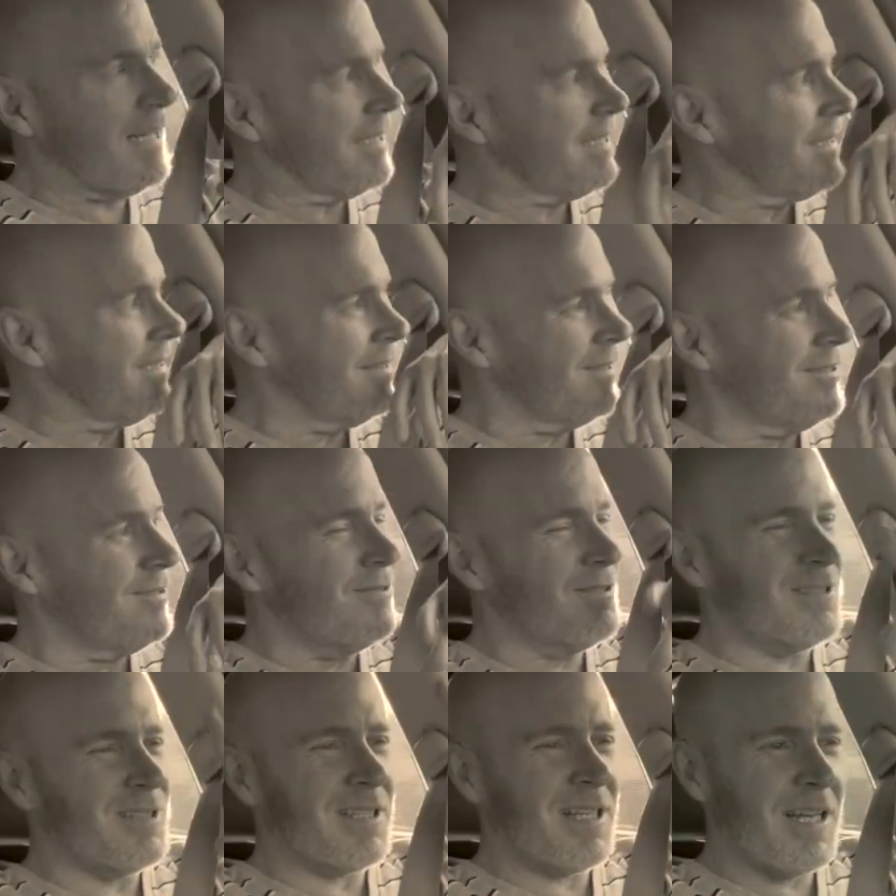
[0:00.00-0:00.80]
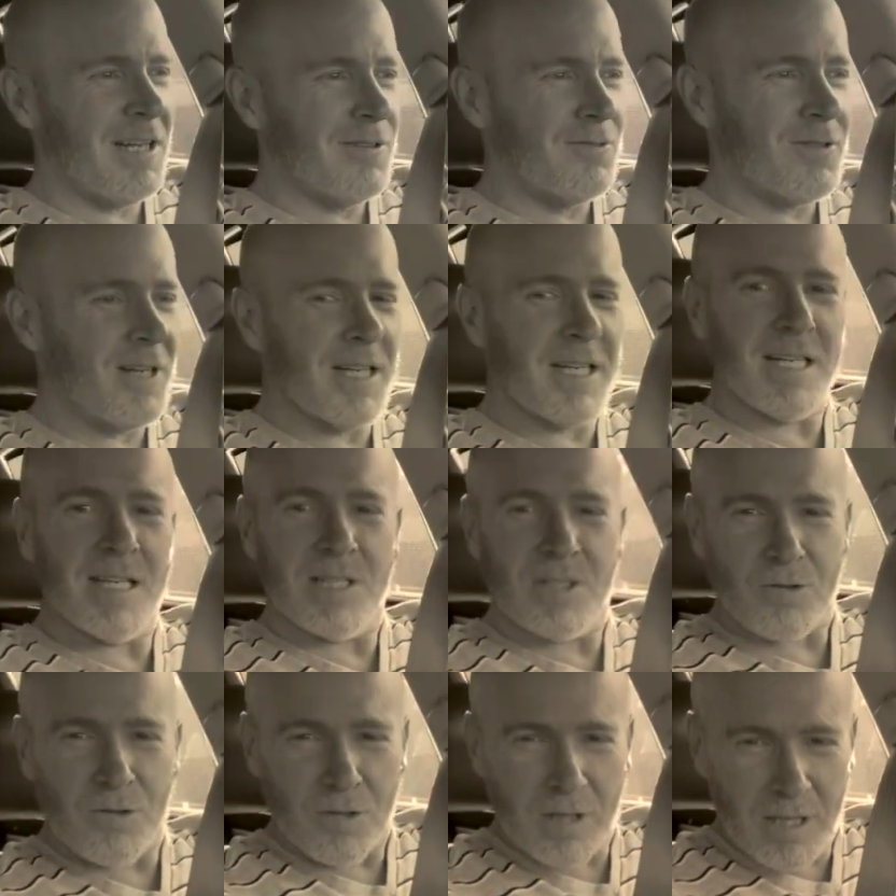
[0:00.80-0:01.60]
You know, we're kind of running
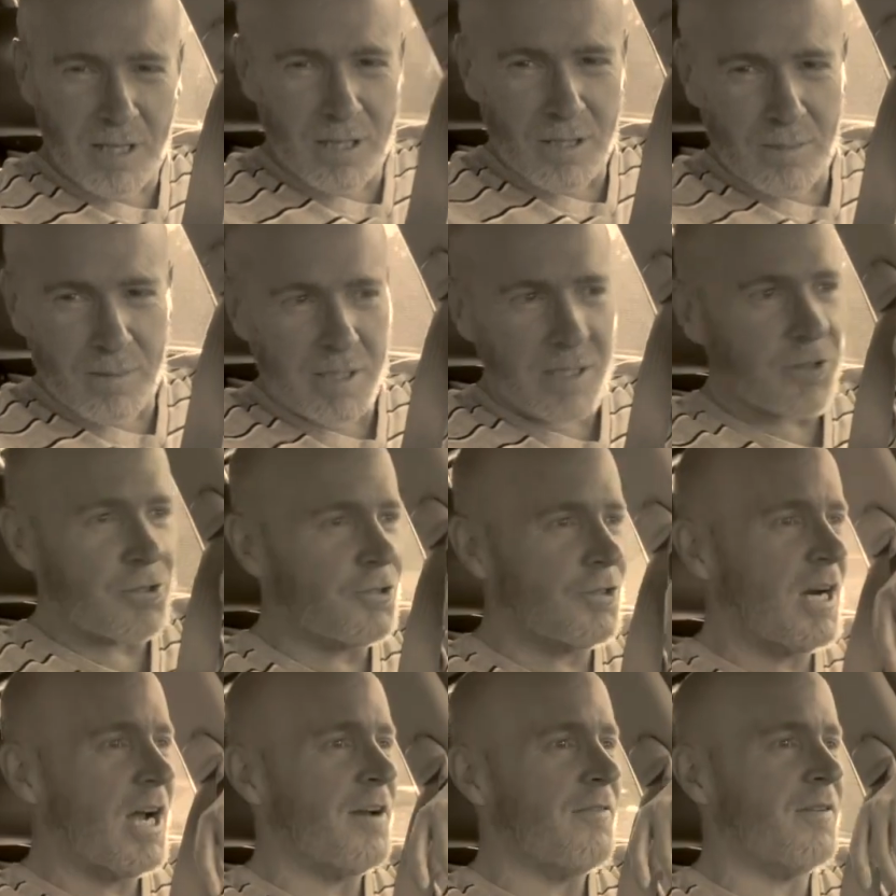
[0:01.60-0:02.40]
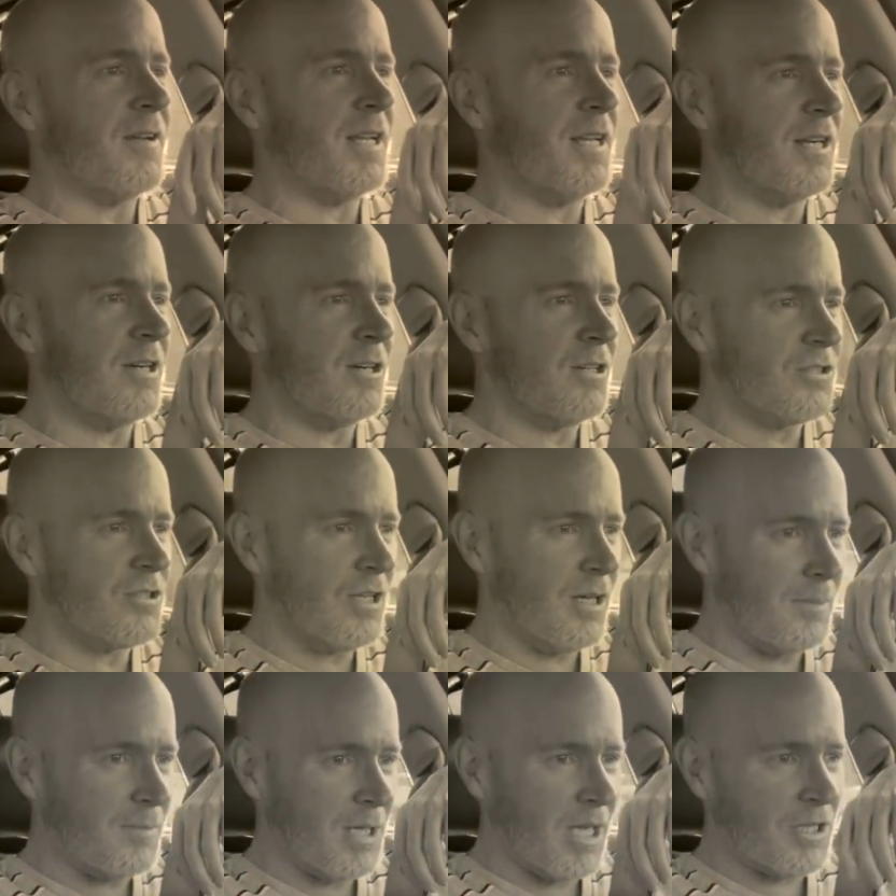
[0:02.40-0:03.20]
into a little bit of traffic here, so
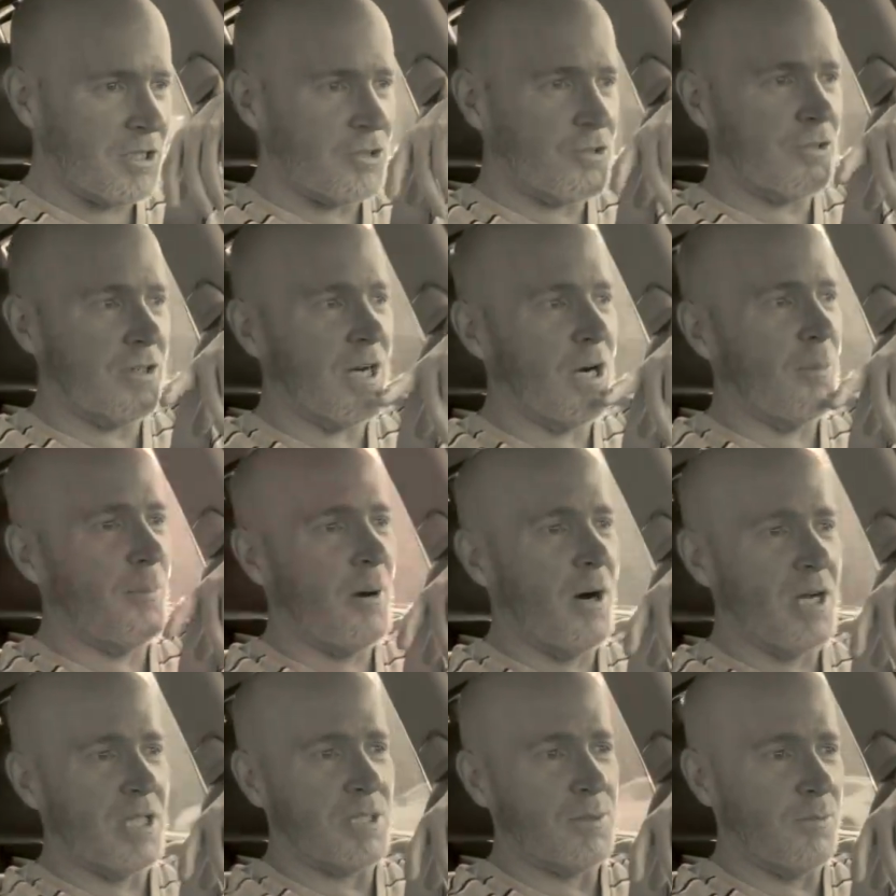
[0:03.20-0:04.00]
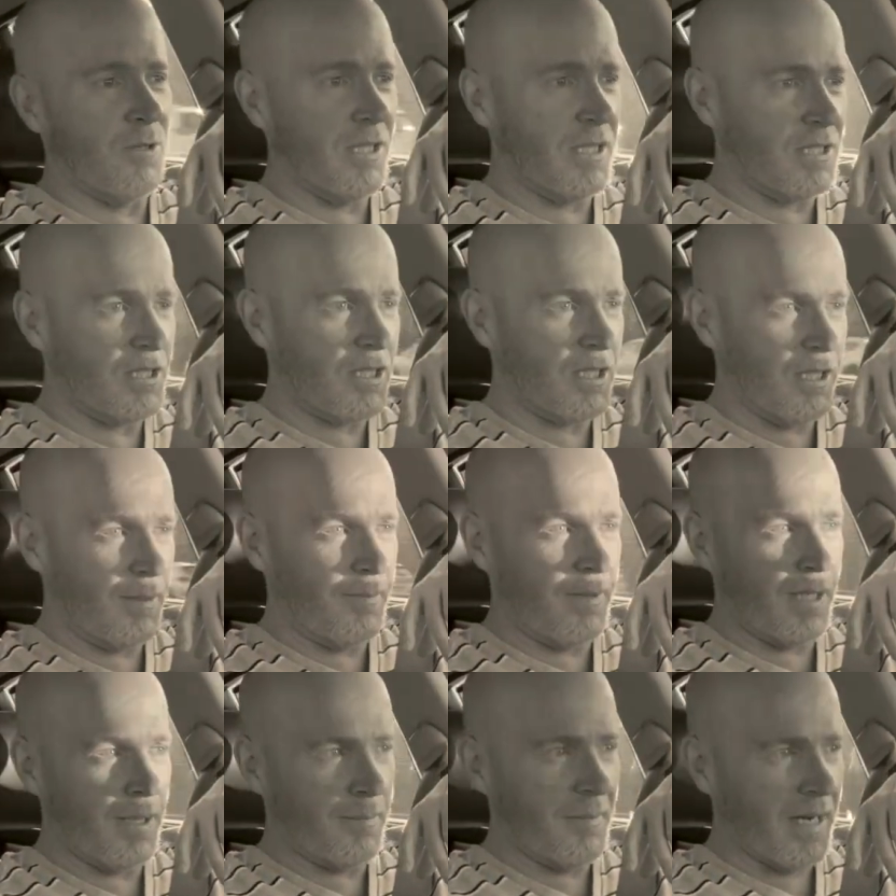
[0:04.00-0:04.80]
I'm not sure how possible that's gonna
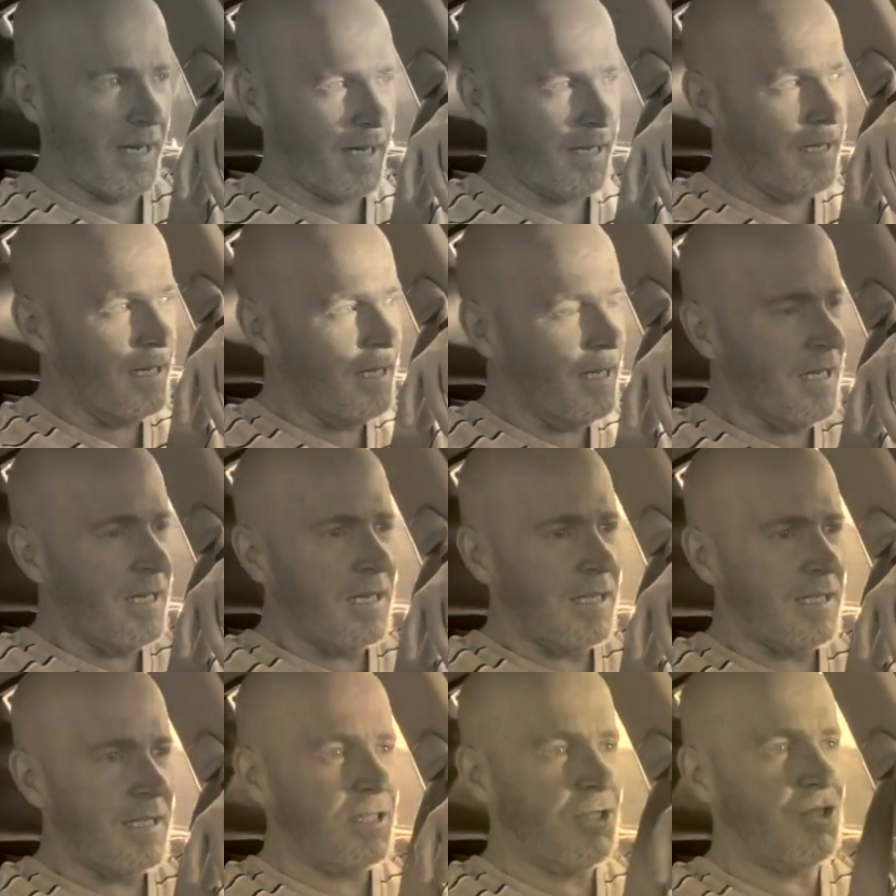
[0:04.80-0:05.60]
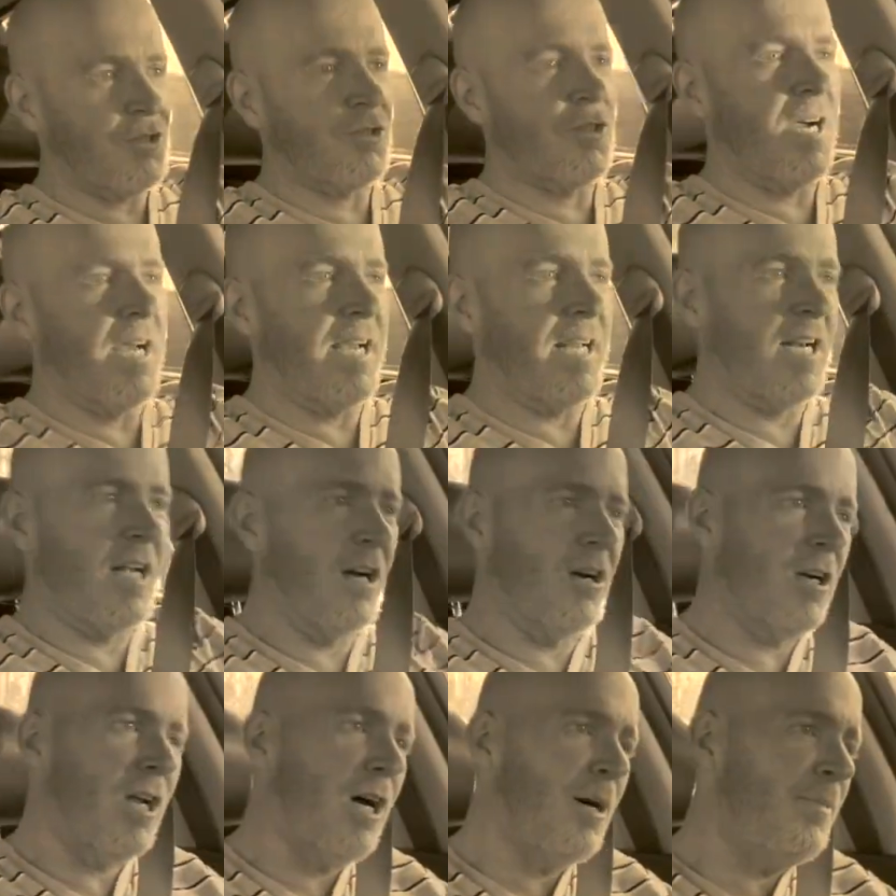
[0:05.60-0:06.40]
be, but let's try it
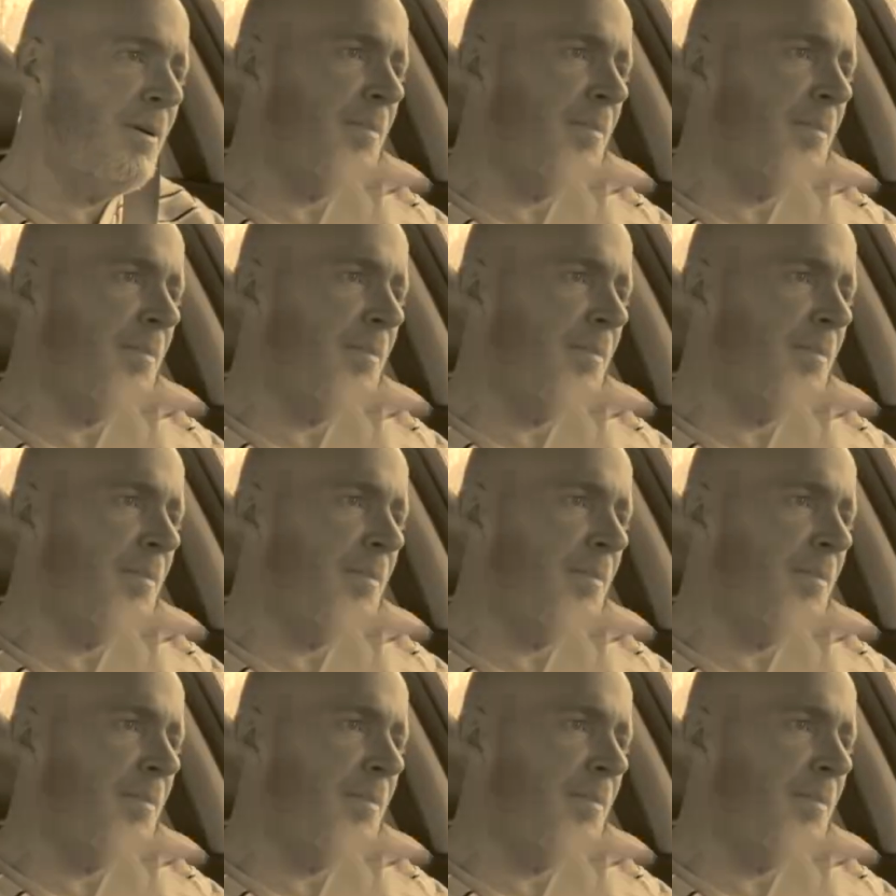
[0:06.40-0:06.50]
out. I'll be